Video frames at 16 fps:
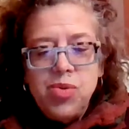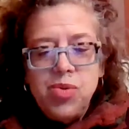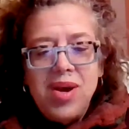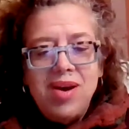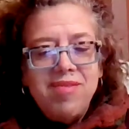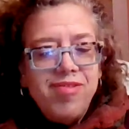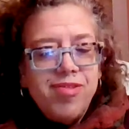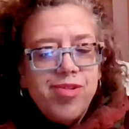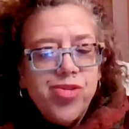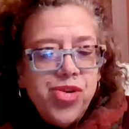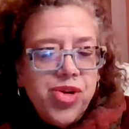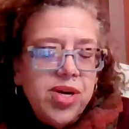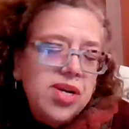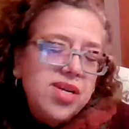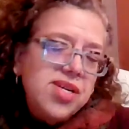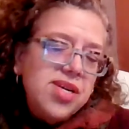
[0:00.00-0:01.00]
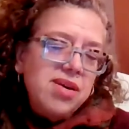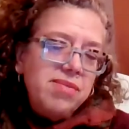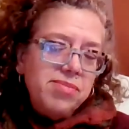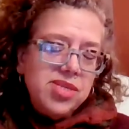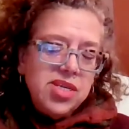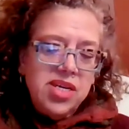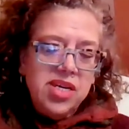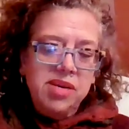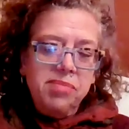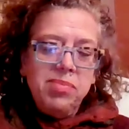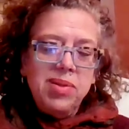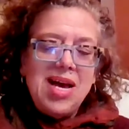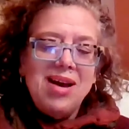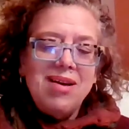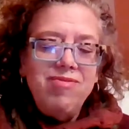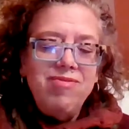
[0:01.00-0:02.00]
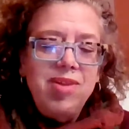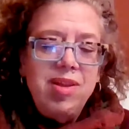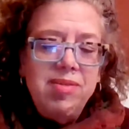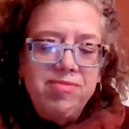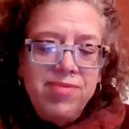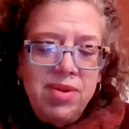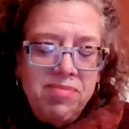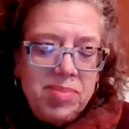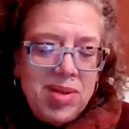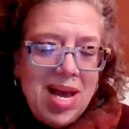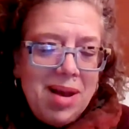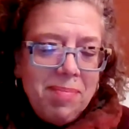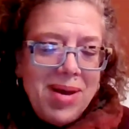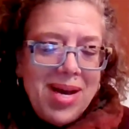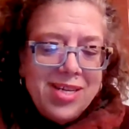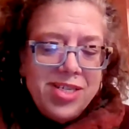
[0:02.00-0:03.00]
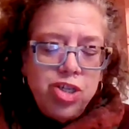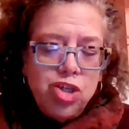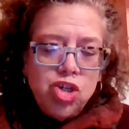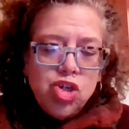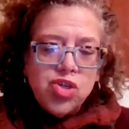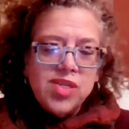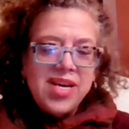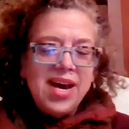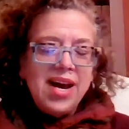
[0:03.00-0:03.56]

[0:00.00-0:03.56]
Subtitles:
you have first an attempt to keep Black passengers